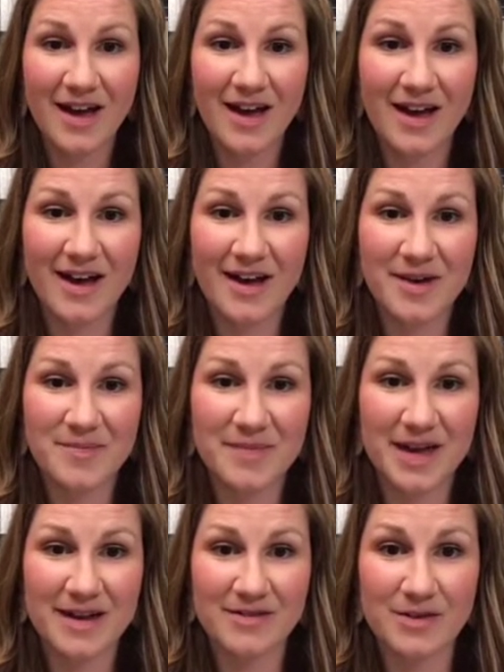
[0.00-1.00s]
And
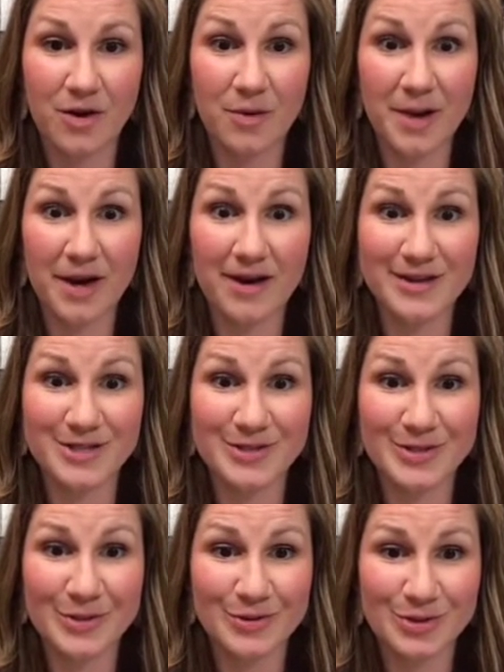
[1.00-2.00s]
he's like, "Oh my gosh,
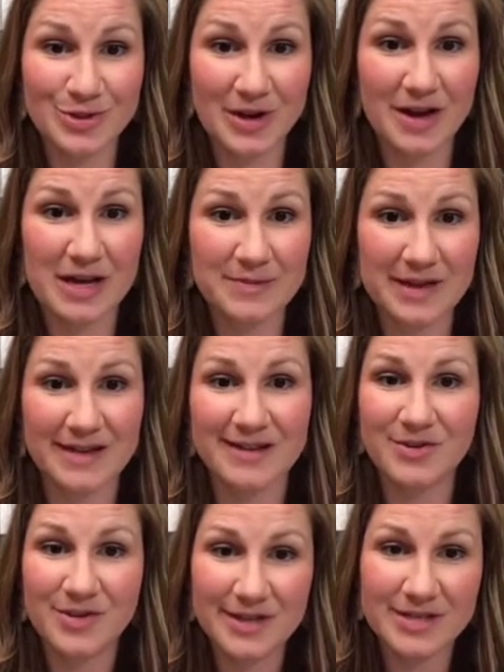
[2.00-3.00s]
it's so strong." I'm like,
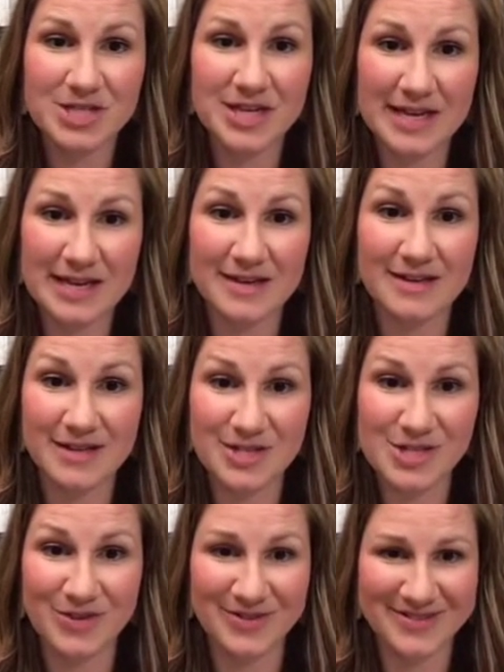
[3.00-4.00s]
"You didn't shake it, did you?"